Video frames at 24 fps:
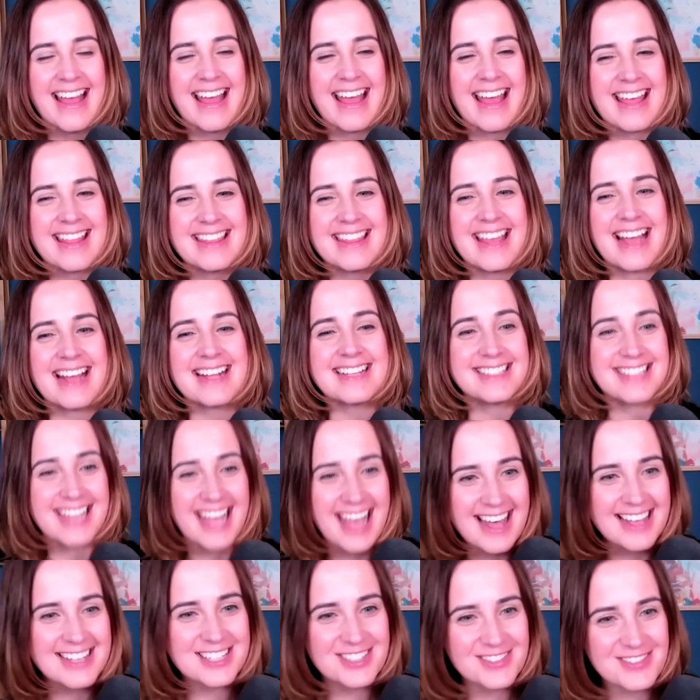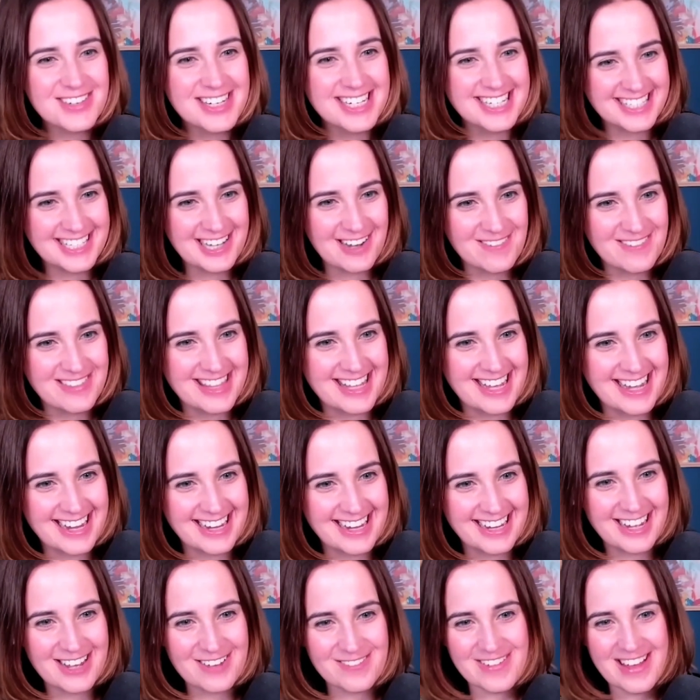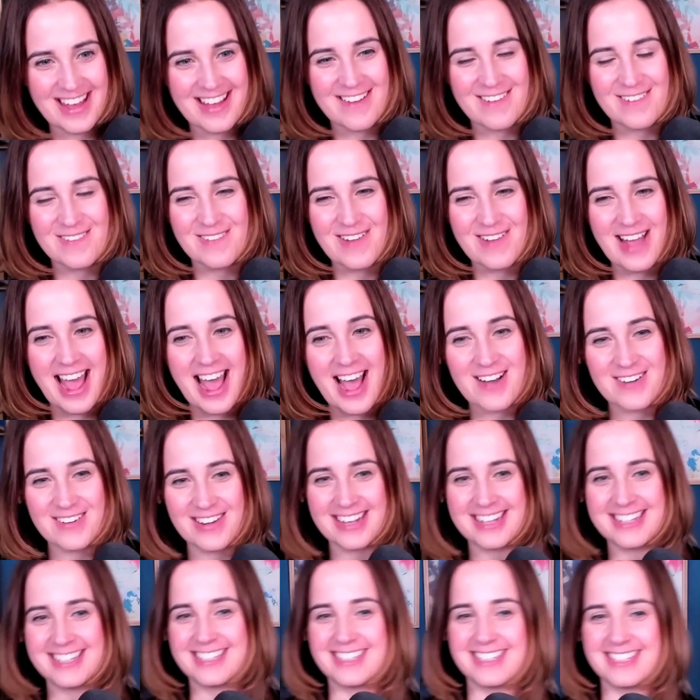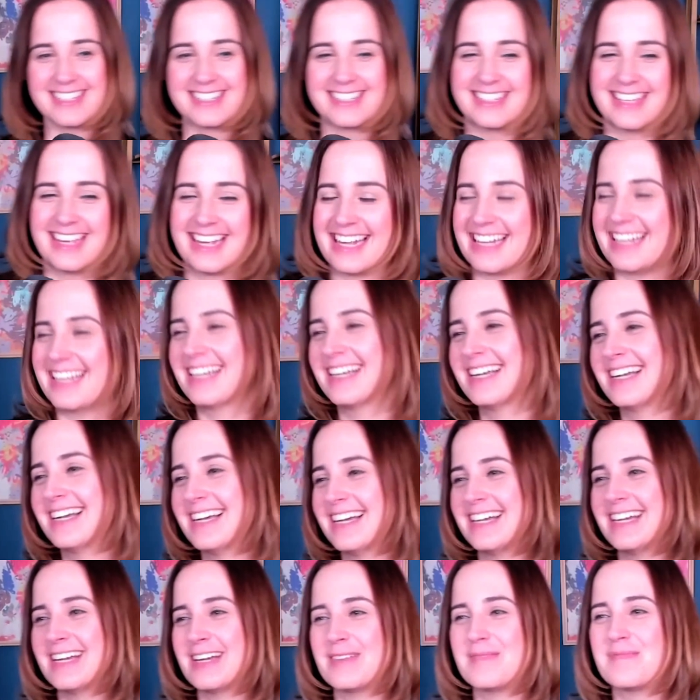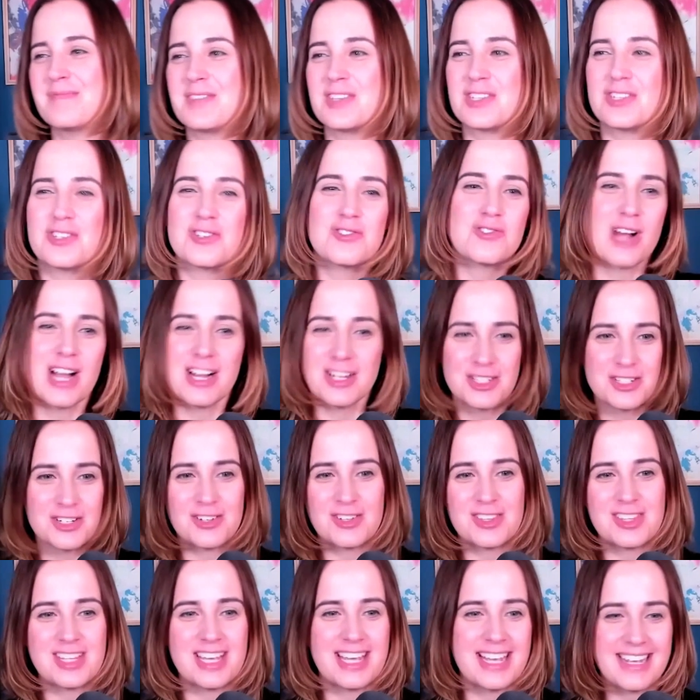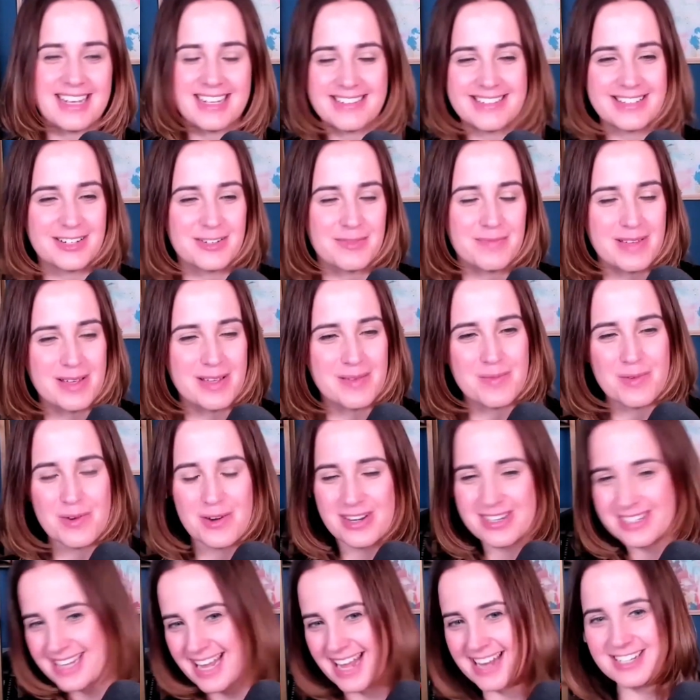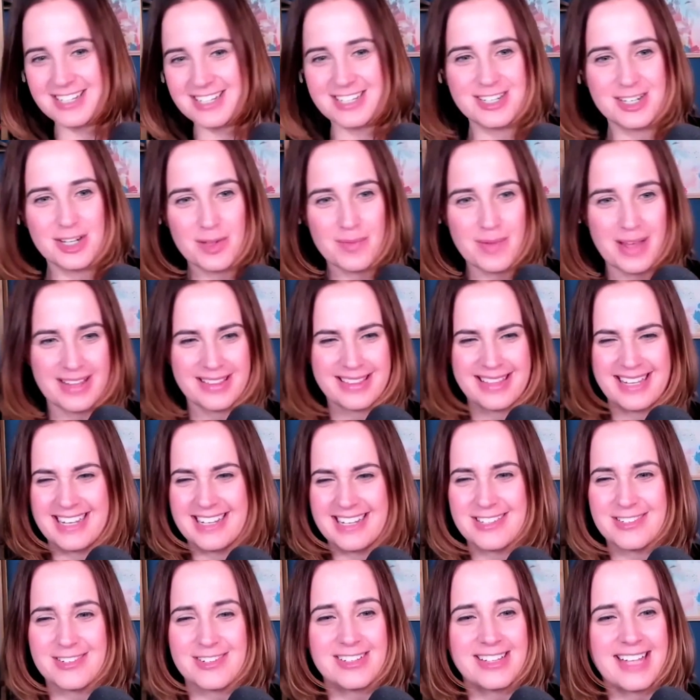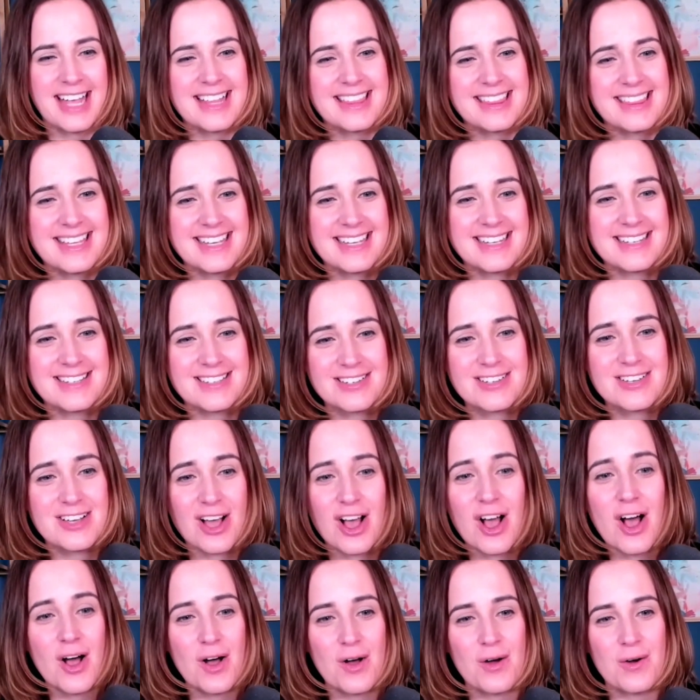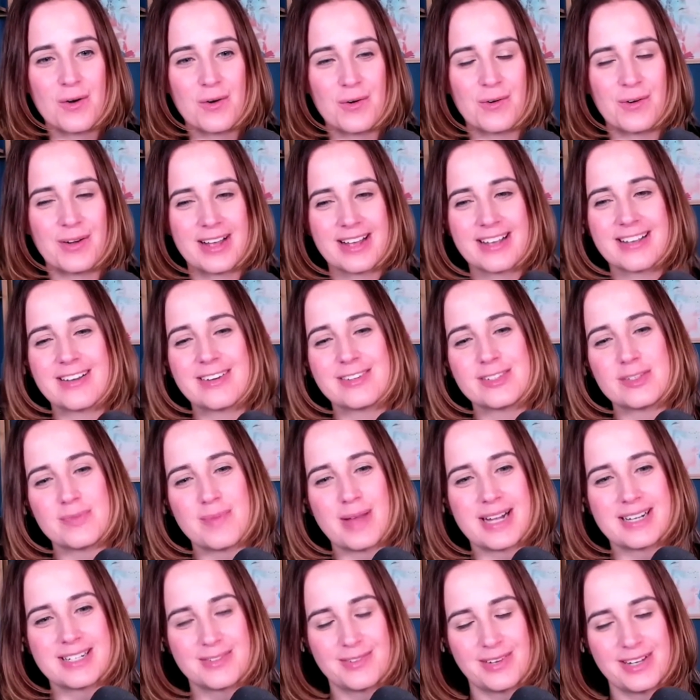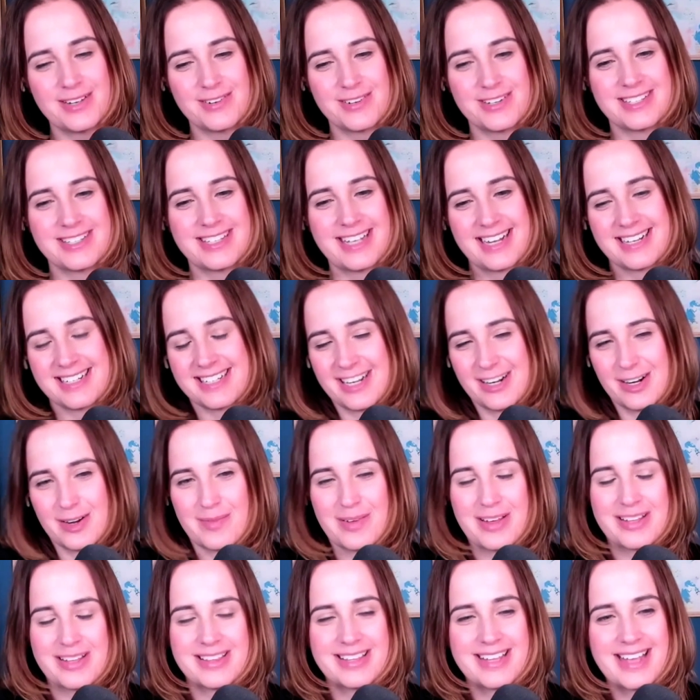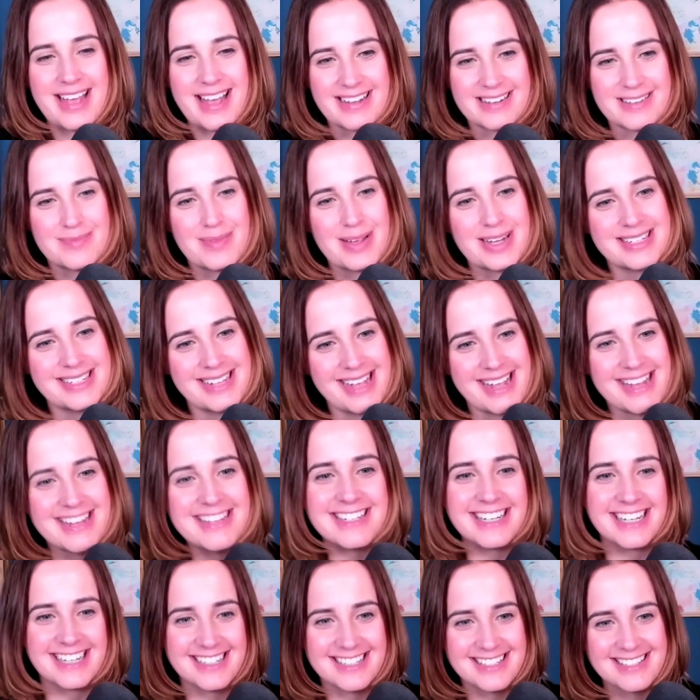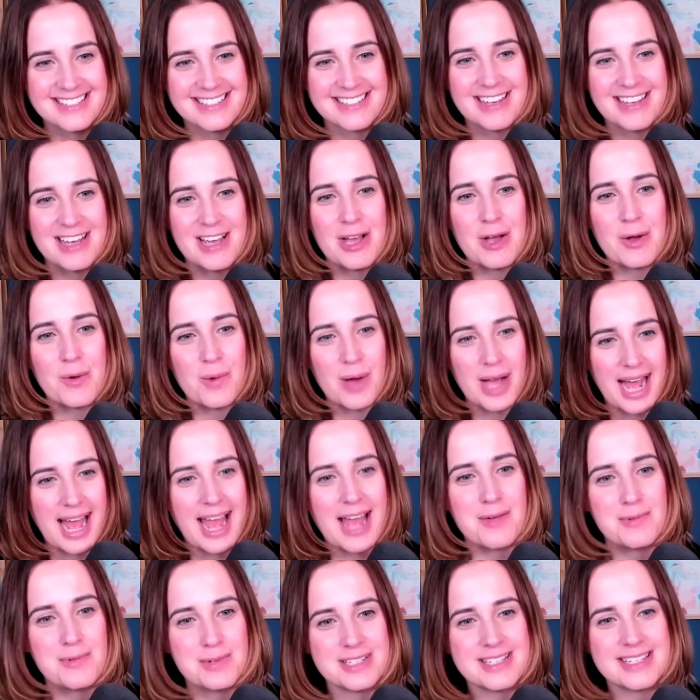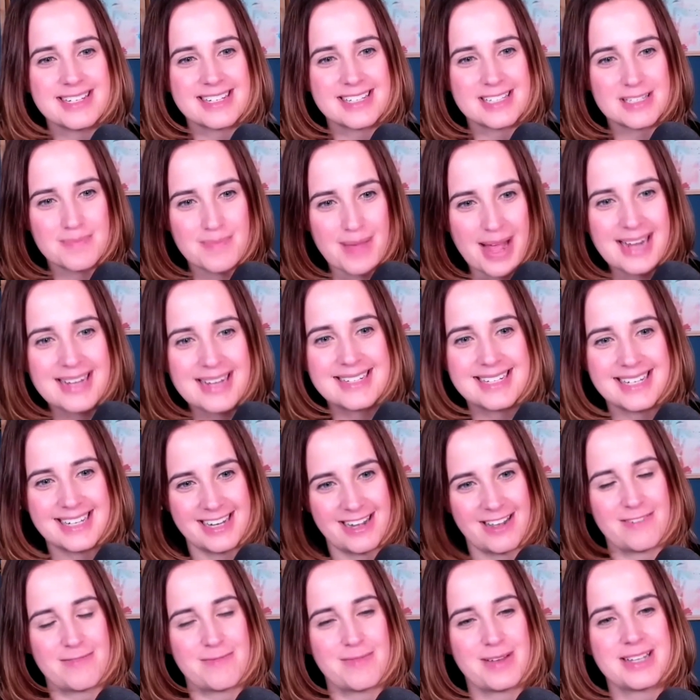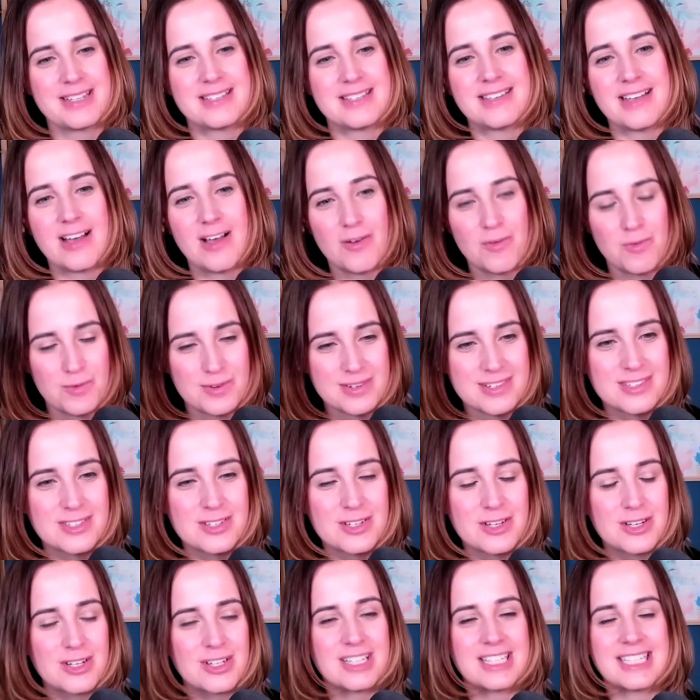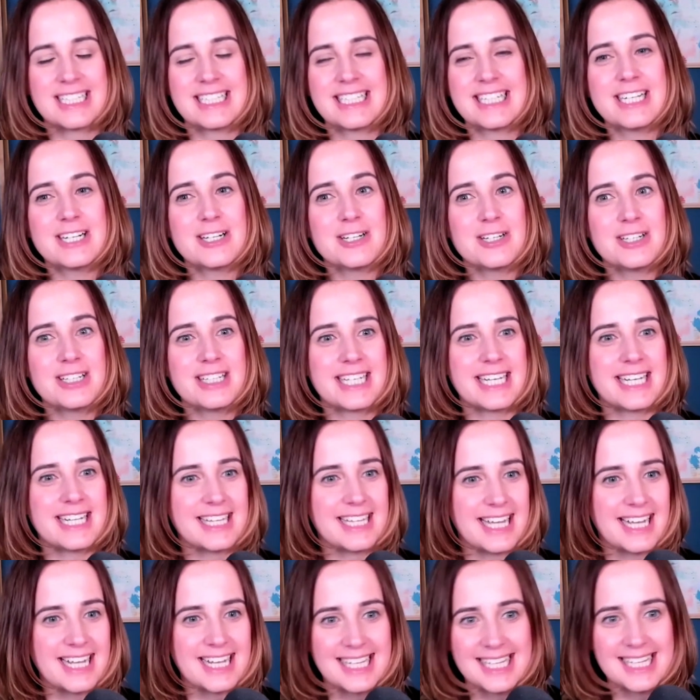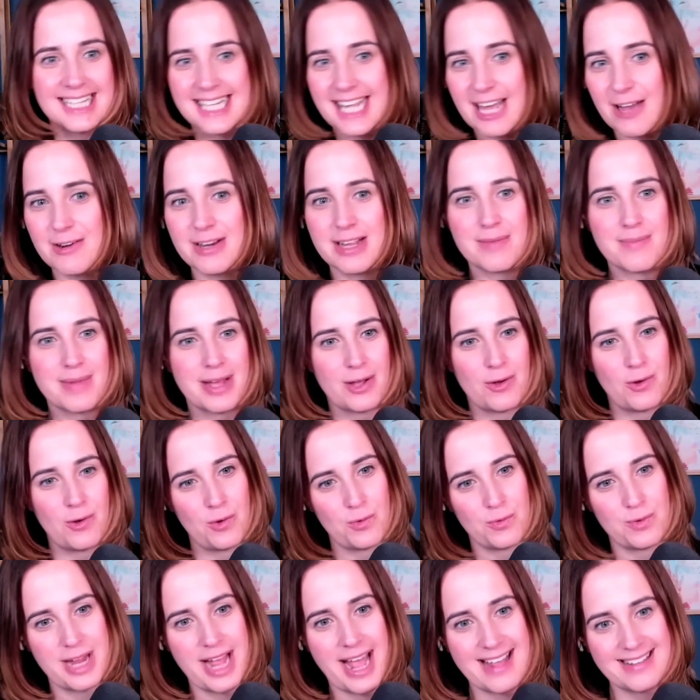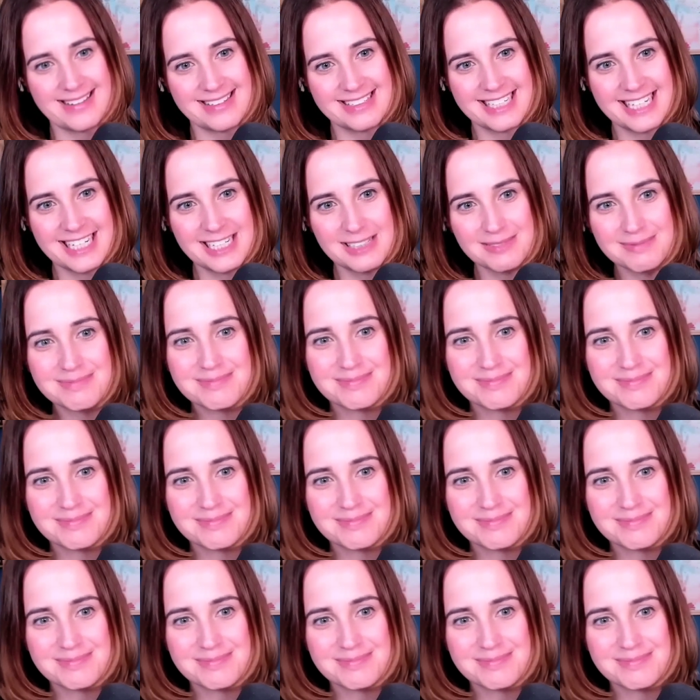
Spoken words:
And that tells me something about how I should like structure things or be more intentional about things or let things go. It goes back to what you were saying, Tara, about the expectations. What I was expecting of myself was clearly like clouding my whole reality.